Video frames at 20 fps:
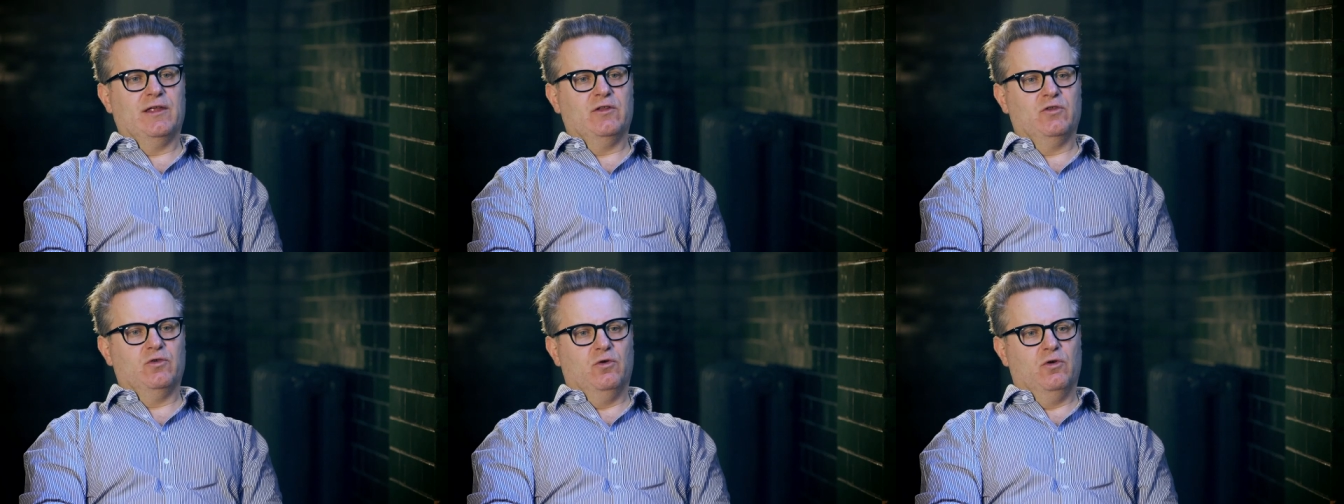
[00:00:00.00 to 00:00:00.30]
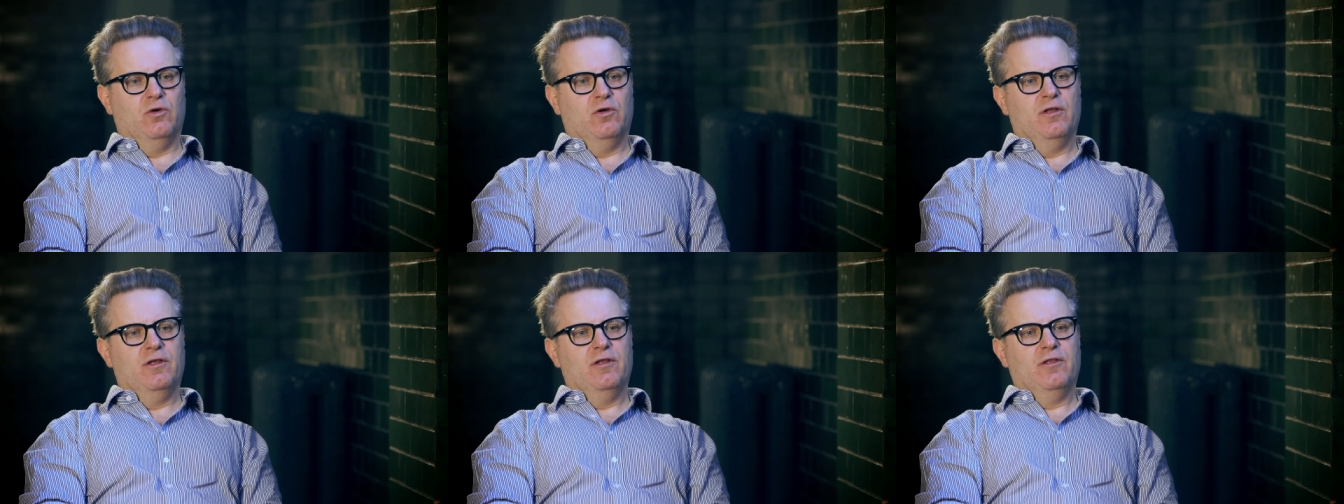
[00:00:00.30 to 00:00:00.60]
the
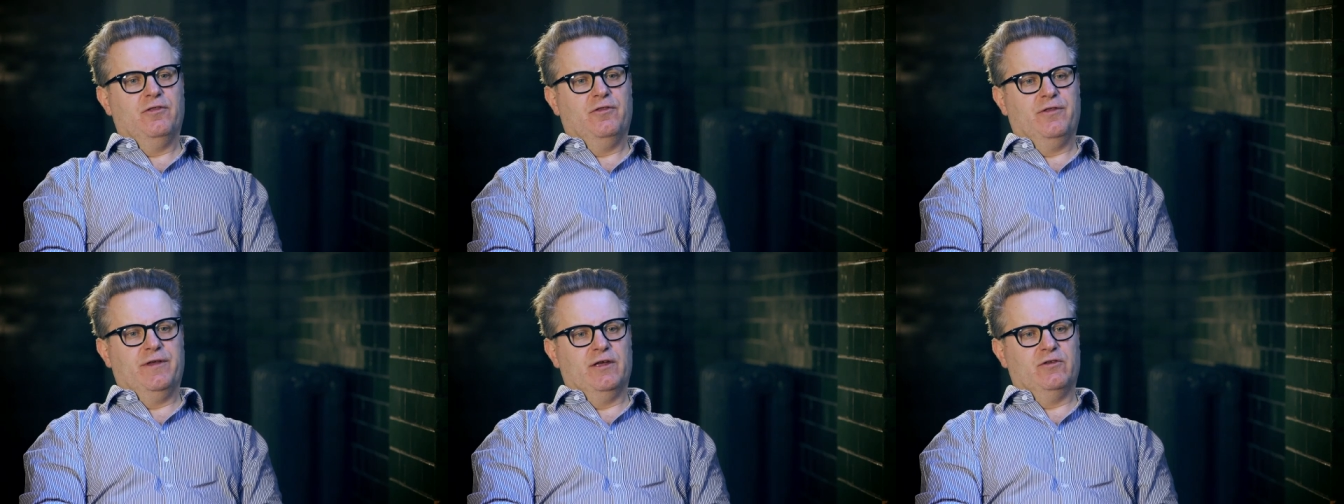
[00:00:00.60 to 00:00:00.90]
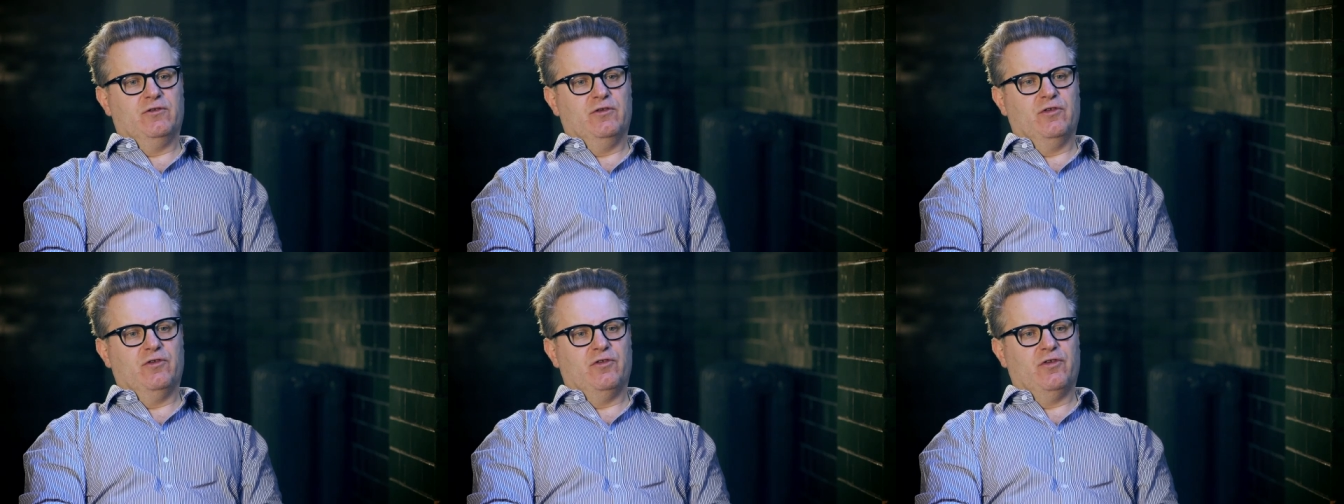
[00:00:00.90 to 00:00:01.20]
indoor
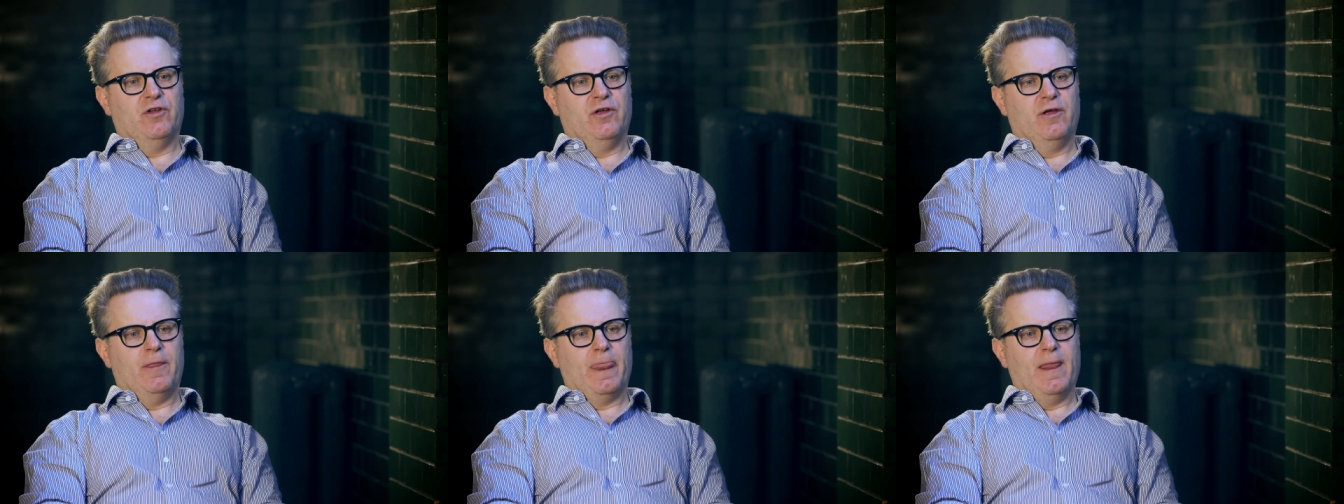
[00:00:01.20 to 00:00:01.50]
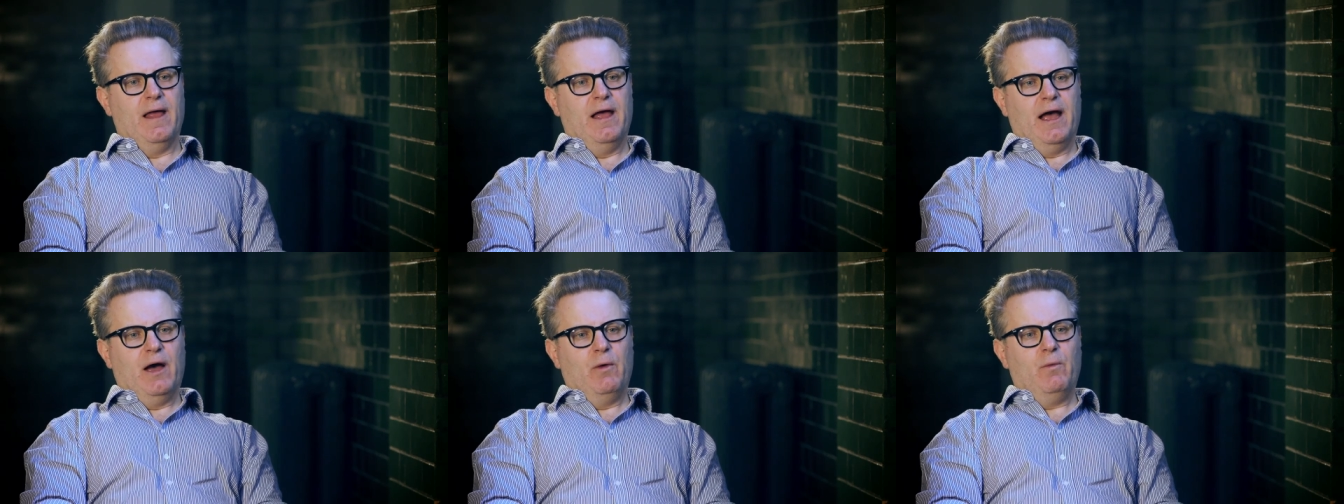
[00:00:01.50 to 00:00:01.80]
theatres.
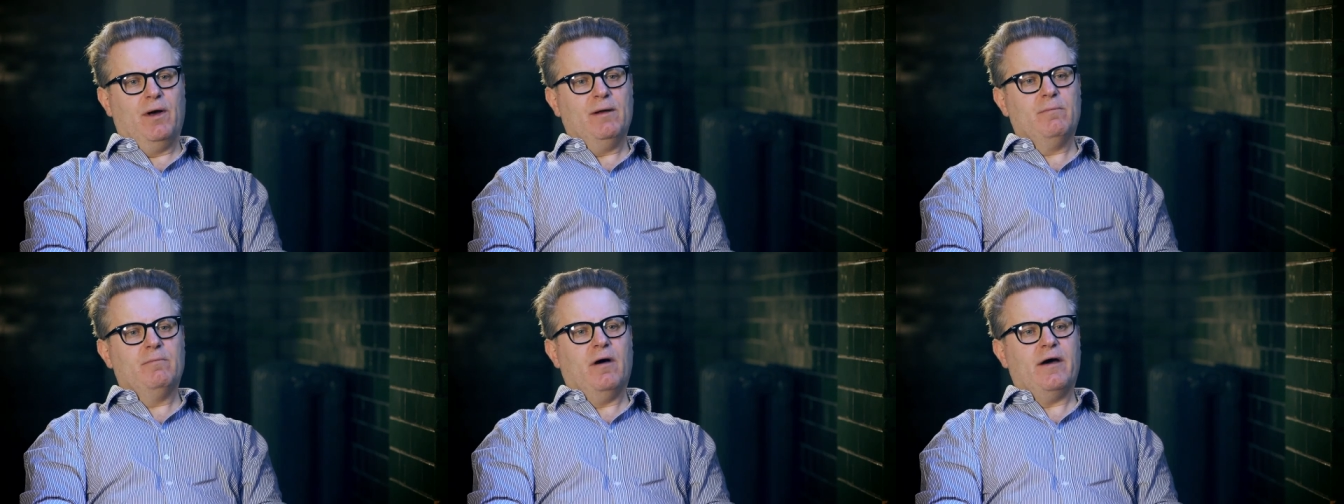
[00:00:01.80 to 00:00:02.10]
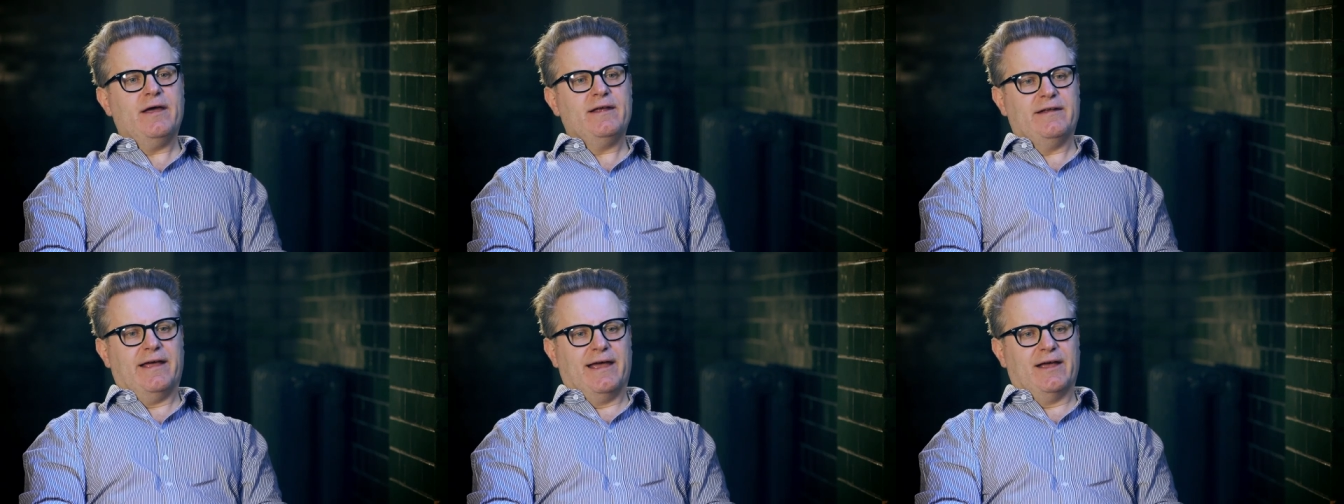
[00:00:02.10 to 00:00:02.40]
And one
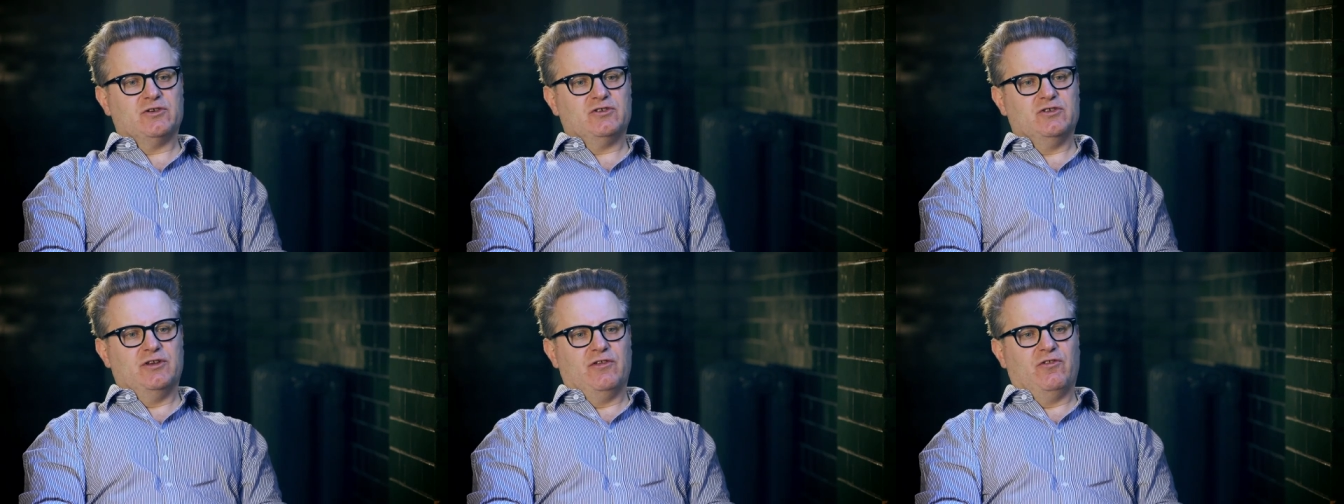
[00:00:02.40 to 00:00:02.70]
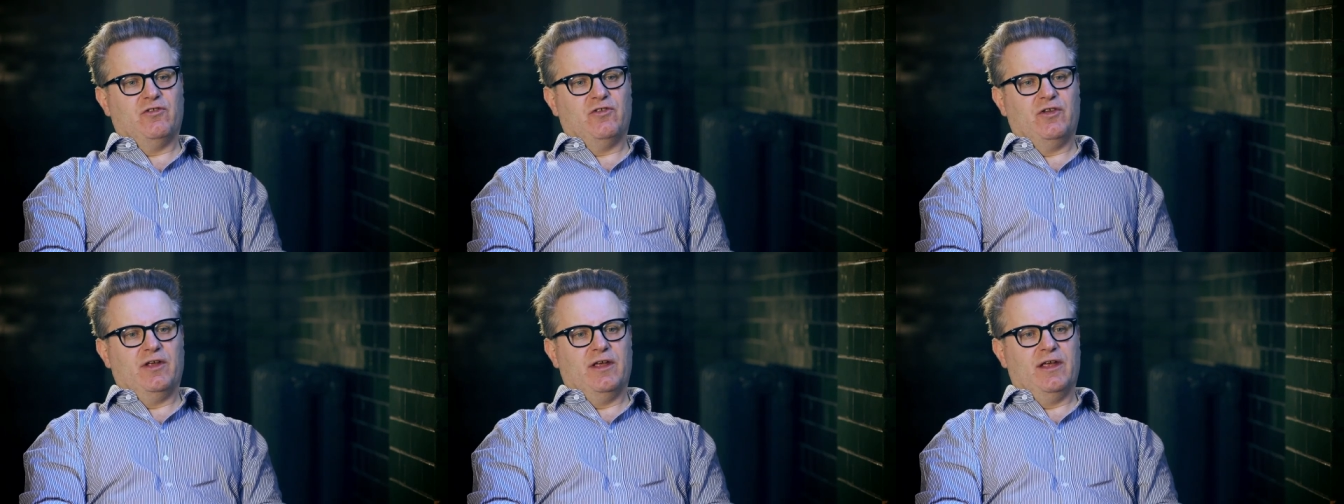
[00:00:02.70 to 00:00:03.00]
might actually
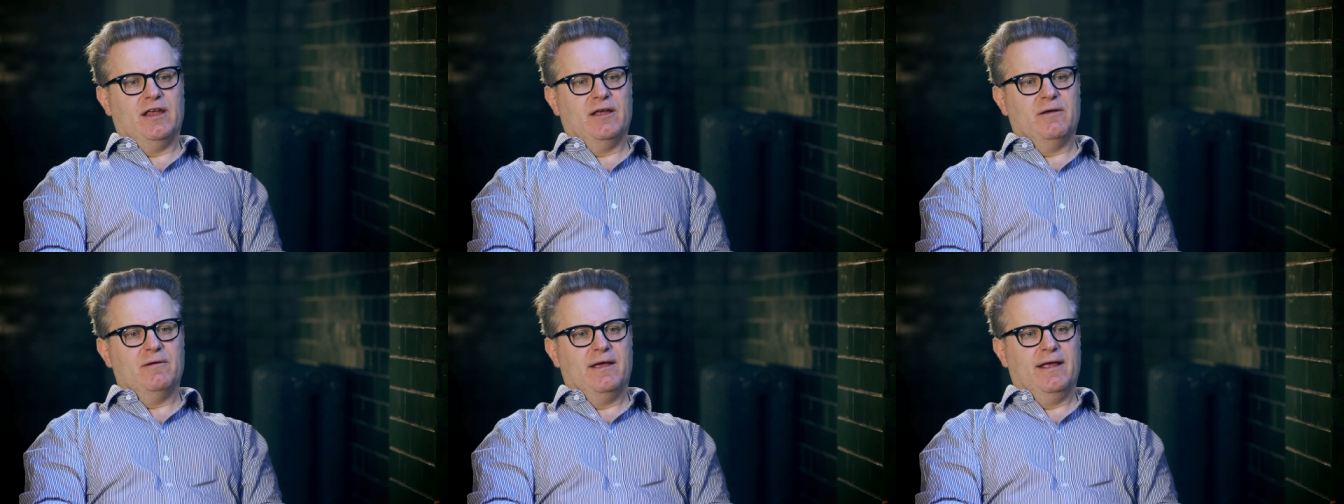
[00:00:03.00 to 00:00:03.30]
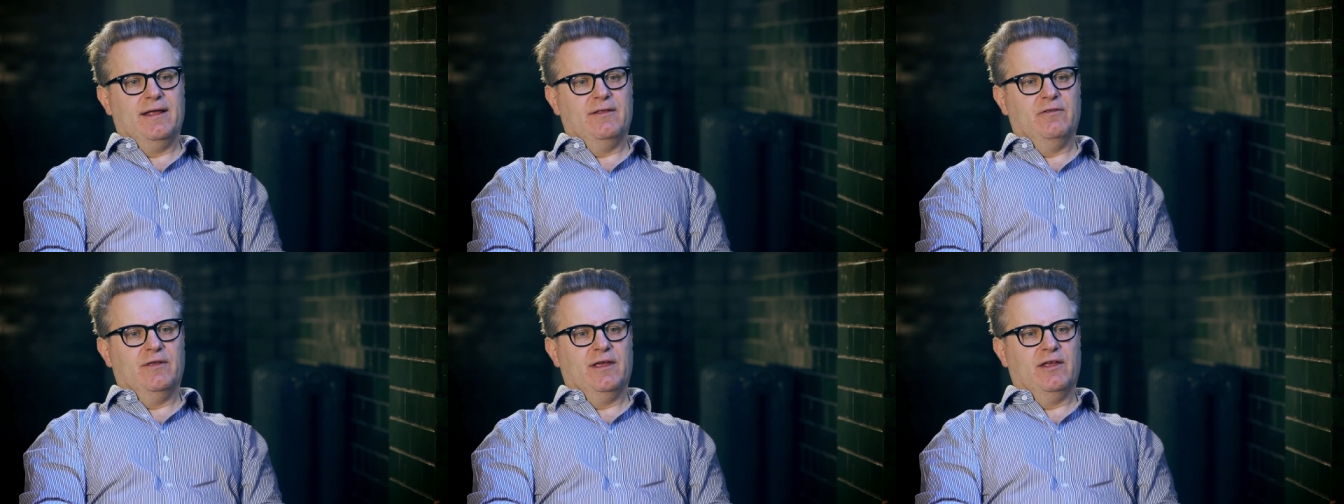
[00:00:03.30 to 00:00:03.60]
see
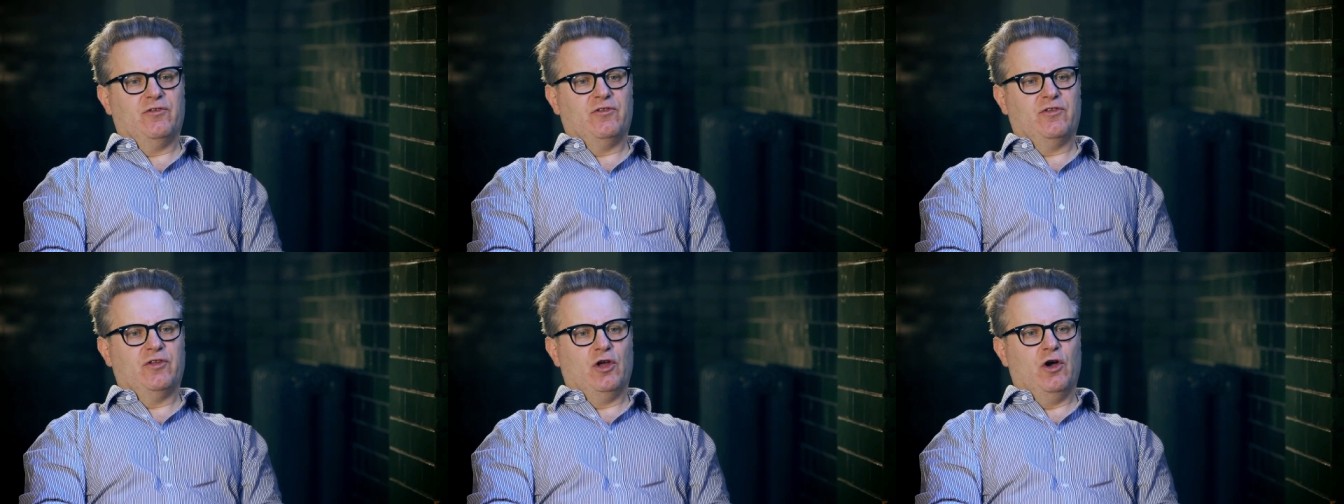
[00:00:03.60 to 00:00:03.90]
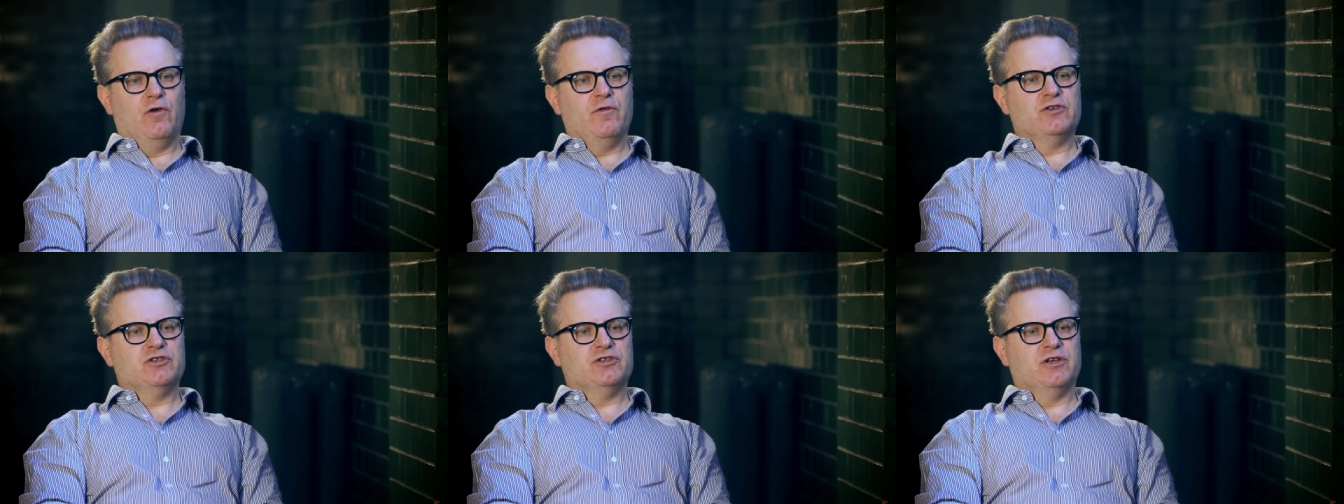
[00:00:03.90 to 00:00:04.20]
in this the
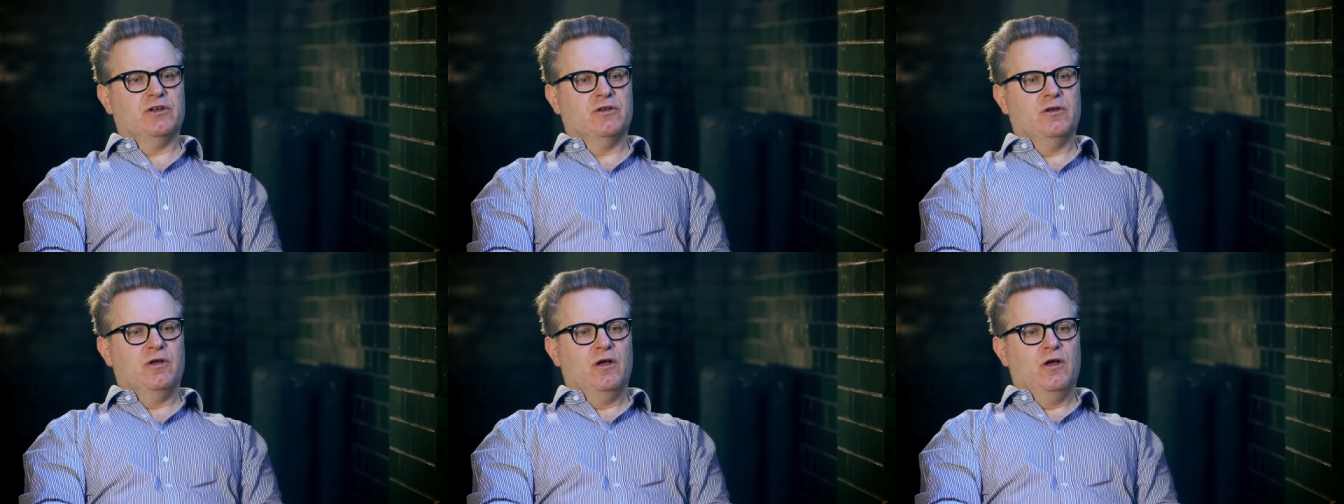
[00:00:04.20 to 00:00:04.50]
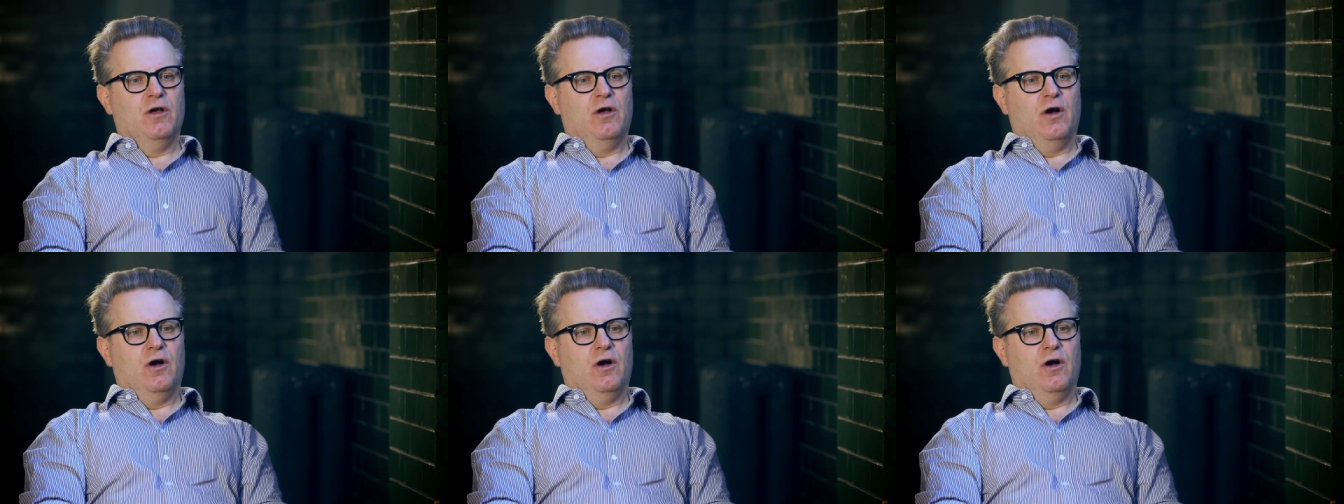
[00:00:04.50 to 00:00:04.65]
origin